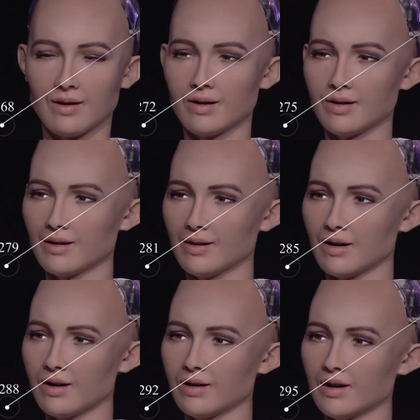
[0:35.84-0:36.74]
skin,
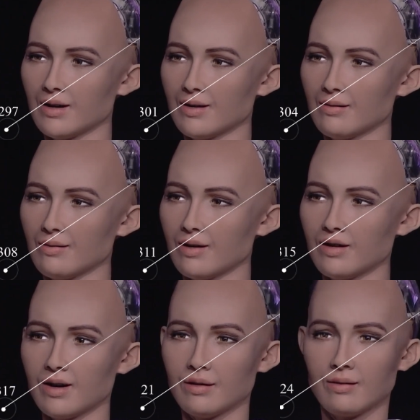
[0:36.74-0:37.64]
and facial
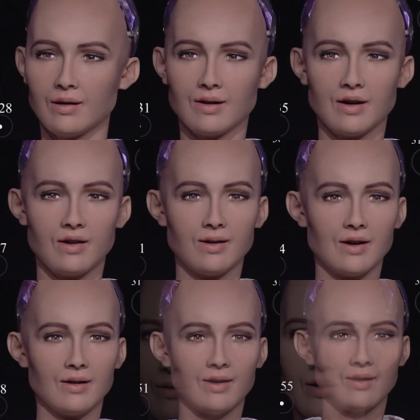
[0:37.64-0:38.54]
features. Capable of
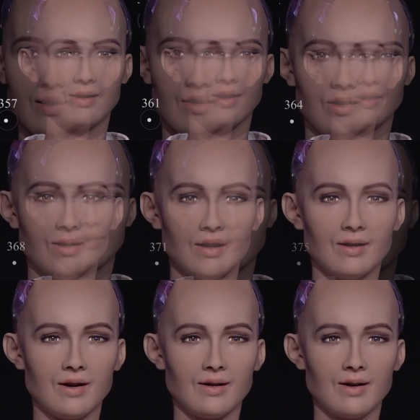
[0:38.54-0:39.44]
understanding us,
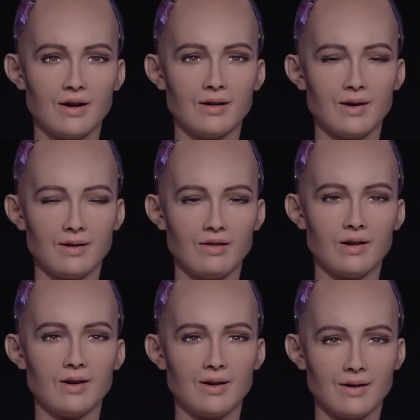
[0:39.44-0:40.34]
talking,
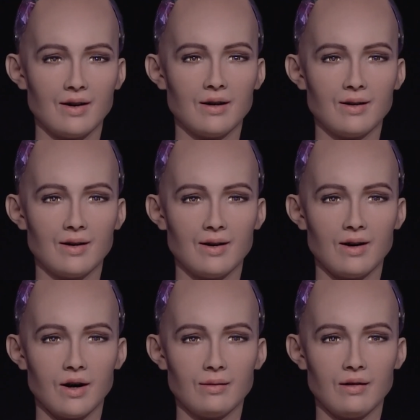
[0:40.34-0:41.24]
conversing, changing her
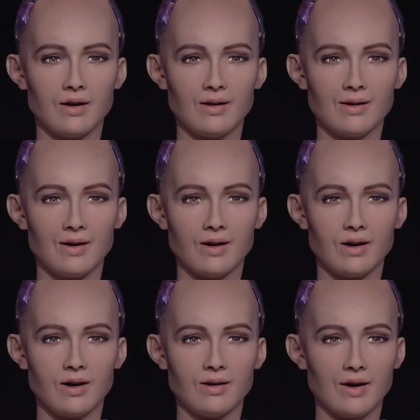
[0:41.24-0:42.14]
facial
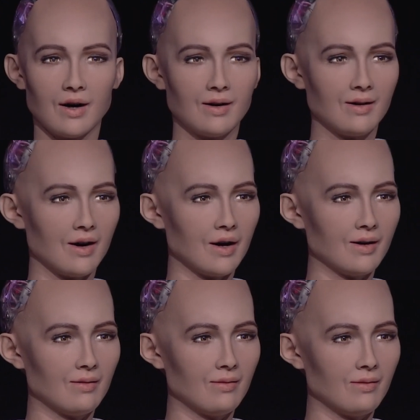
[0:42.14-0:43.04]
expressions, and even making eye
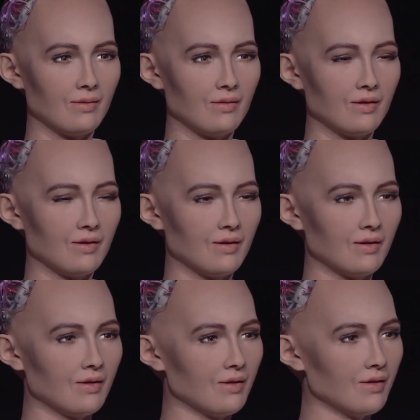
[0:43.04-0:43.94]
contact. Her
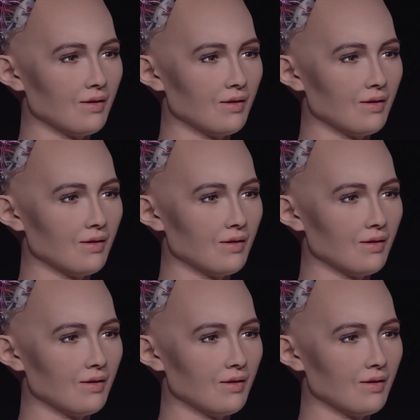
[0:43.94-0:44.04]
name was